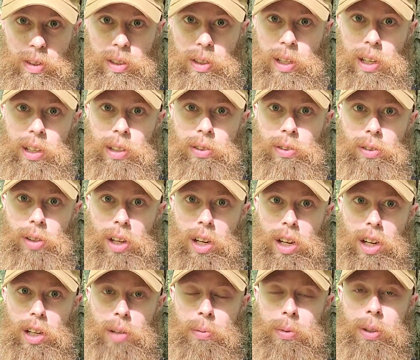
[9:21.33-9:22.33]
Now it's
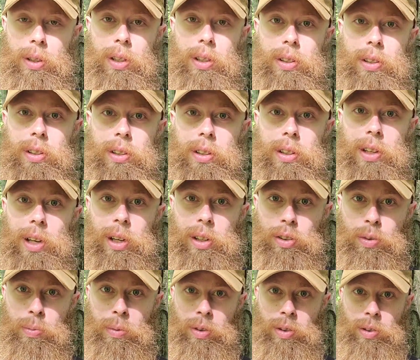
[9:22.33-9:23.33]
time to get into the
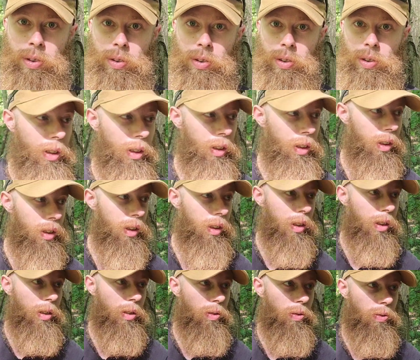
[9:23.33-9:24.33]
announcements.
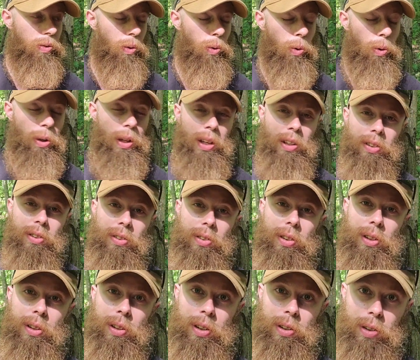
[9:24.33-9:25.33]
For that
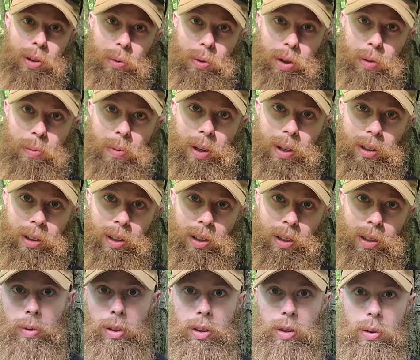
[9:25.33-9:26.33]
series I want to make,
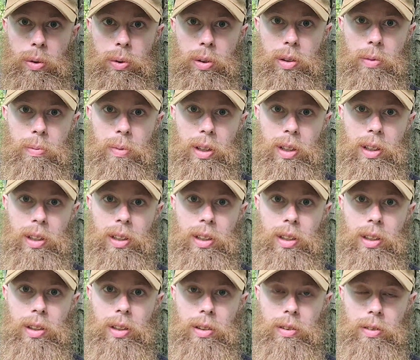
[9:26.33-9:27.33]
redoing
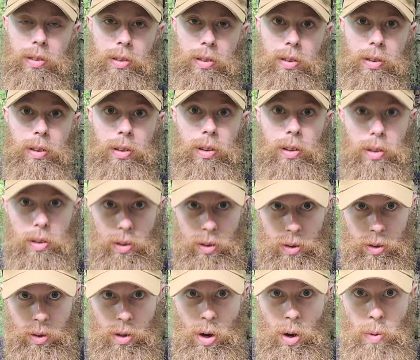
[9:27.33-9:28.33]
my
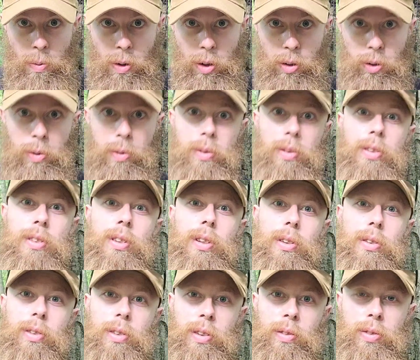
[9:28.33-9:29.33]
hobo
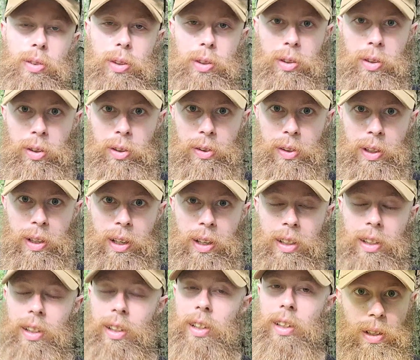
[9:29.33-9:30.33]
shelter, if you want to call it that.